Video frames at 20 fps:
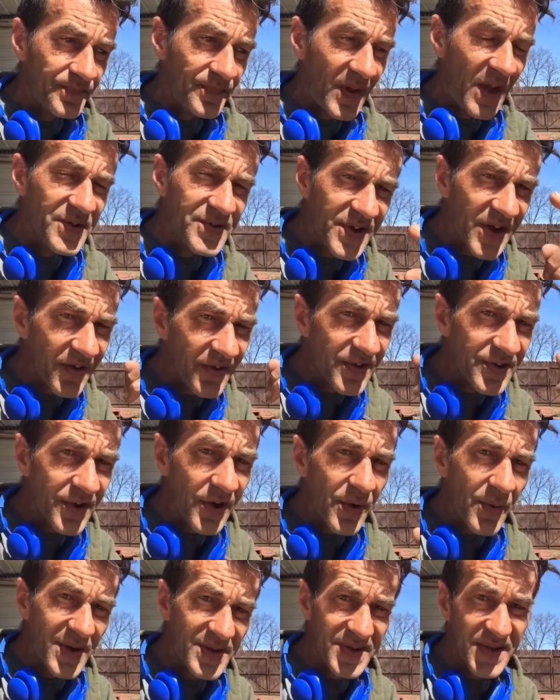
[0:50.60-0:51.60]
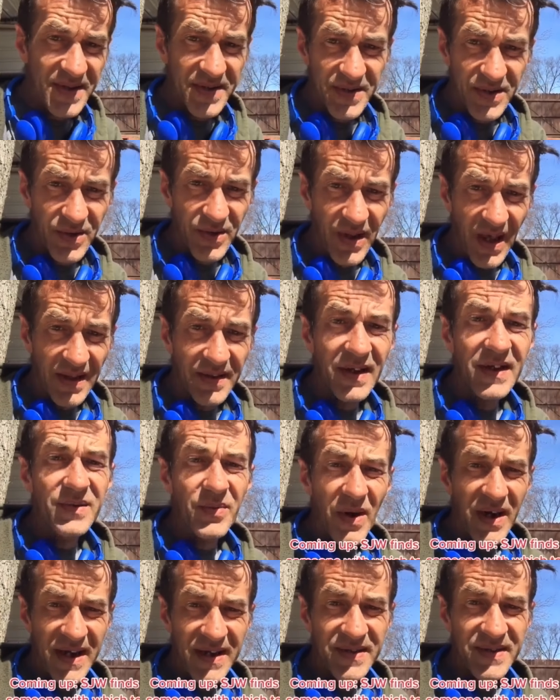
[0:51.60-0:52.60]
Scary Jerry West doesn't do that. That's
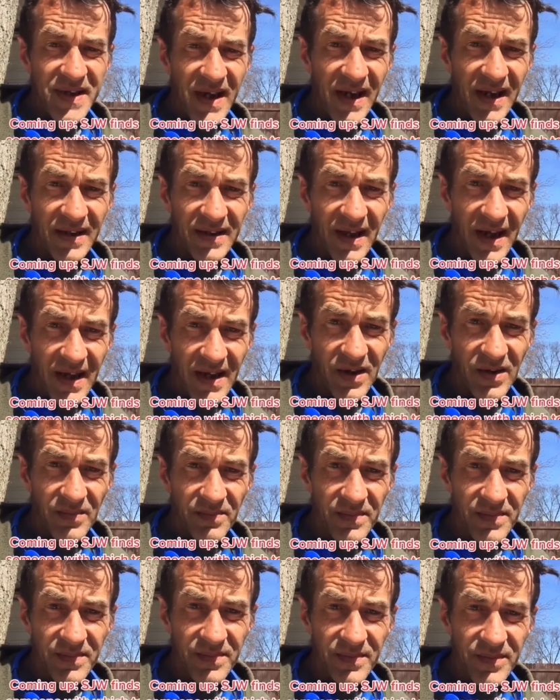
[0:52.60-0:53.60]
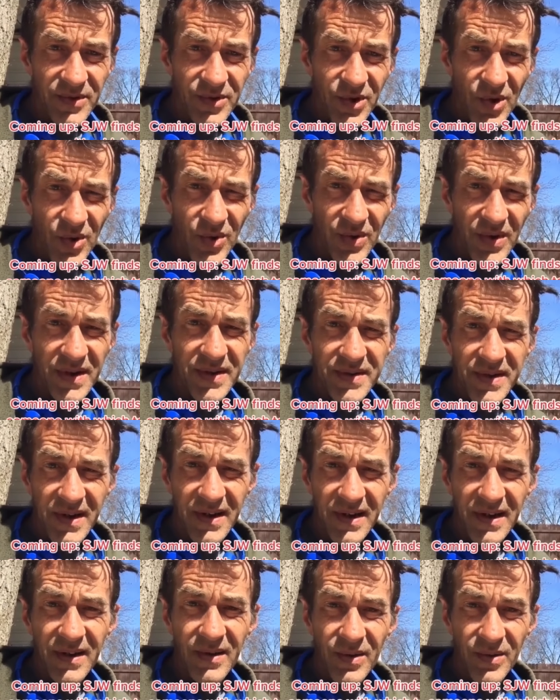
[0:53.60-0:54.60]
why he's taking the helm. Joel is
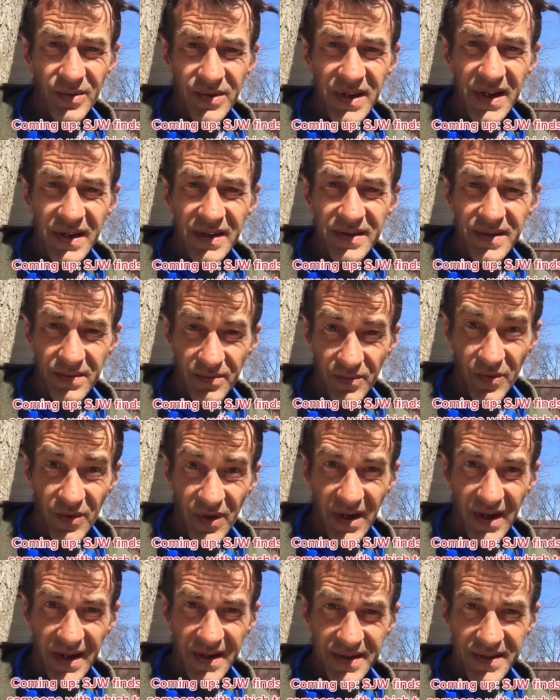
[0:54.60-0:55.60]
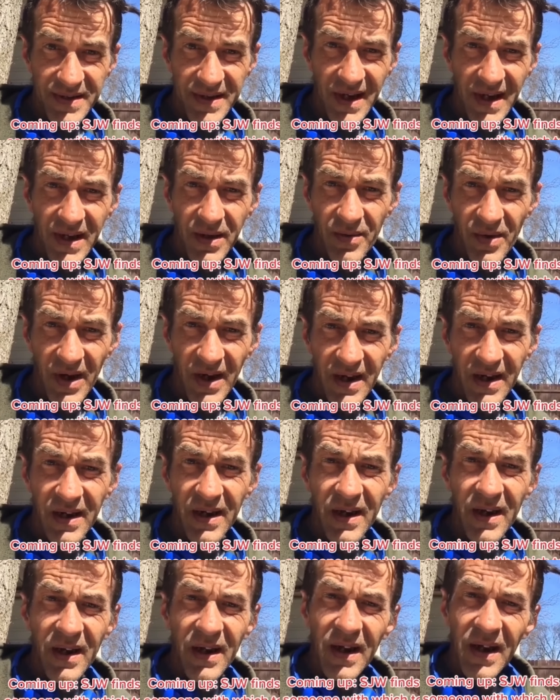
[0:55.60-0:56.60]
going to go take some rest. Anyway,
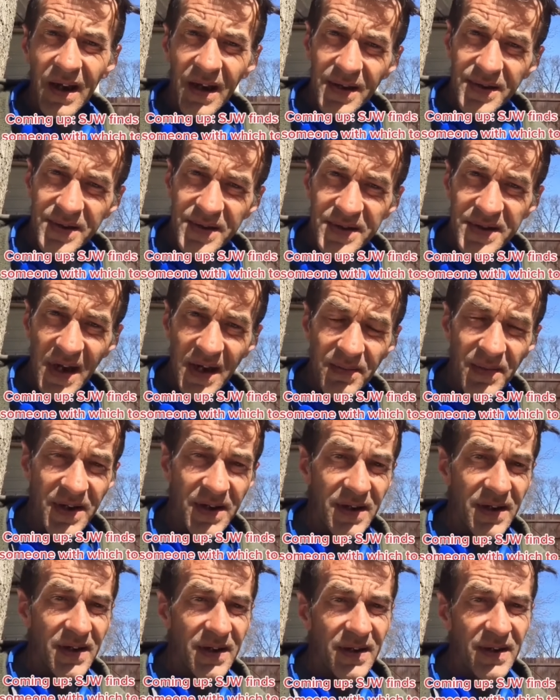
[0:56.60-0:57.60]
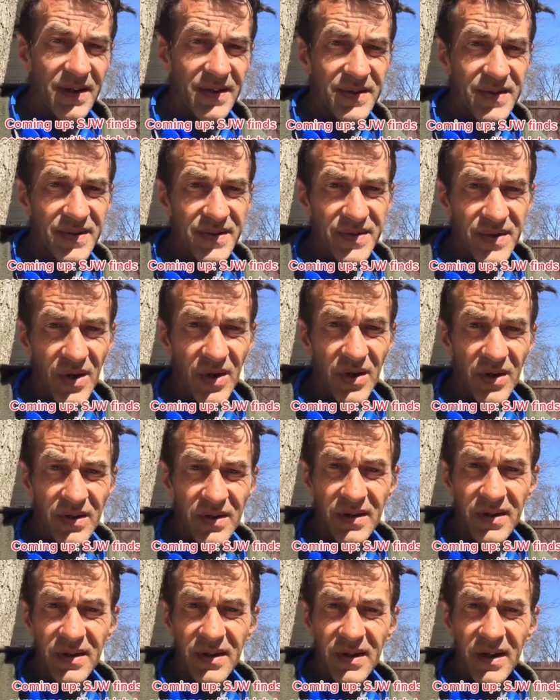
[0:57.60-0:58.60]
here's a segment. This is a song.
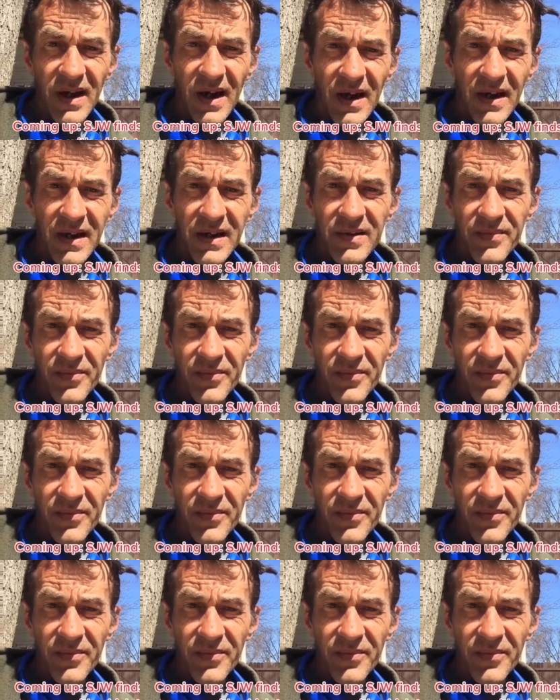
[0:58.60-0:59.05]
I need to.